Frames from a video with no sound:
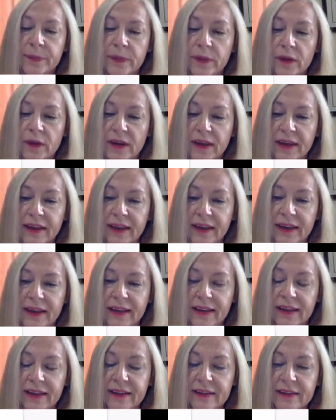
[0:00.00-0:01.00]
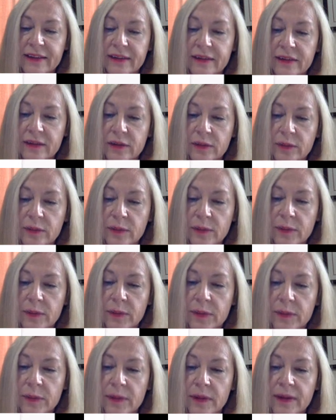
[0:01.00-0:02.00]
Okay, and let's assume that
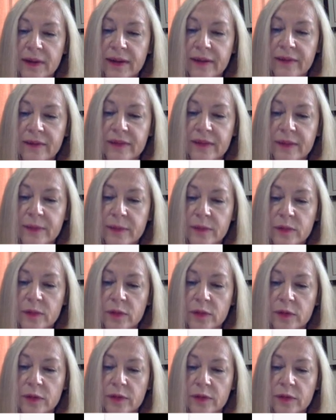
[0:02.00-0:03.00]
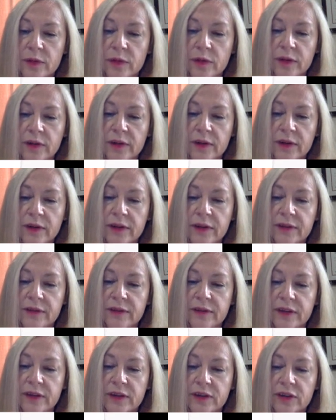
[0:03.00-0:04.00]
people have some sort of utility
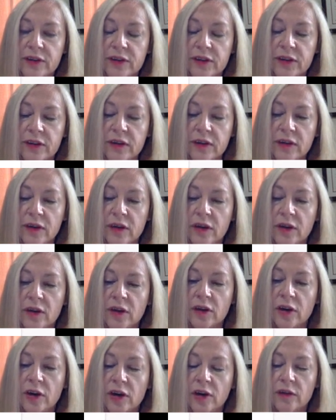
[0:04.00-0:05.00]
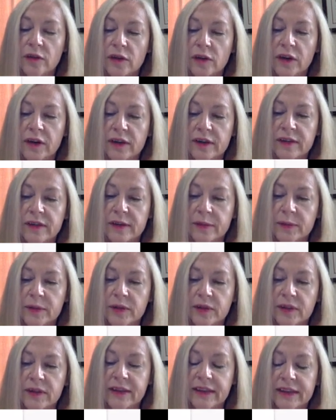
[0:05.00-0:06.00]
function over
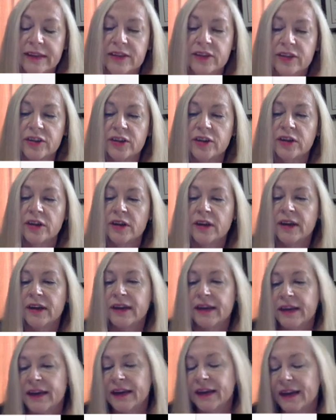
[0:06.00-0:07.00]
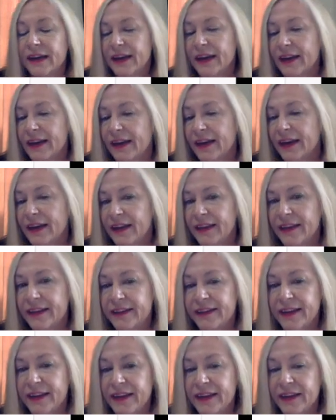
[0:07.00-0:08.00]
consumption, leisure. And the
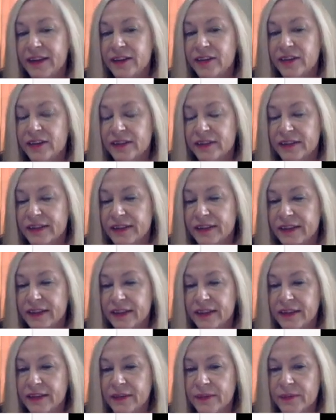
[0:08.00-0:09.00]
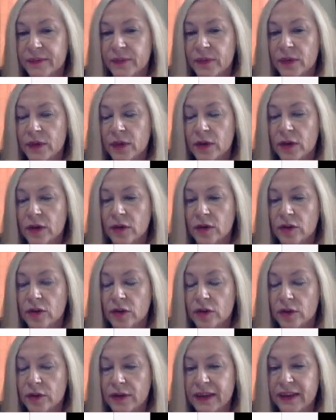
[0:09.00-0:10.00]
tangency, you
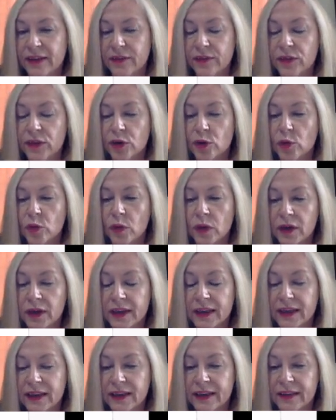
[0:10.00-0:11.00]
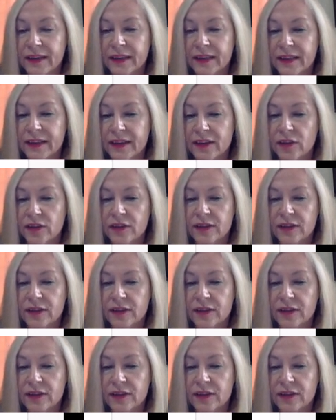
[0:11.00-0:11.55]
know, if they're working, then you'd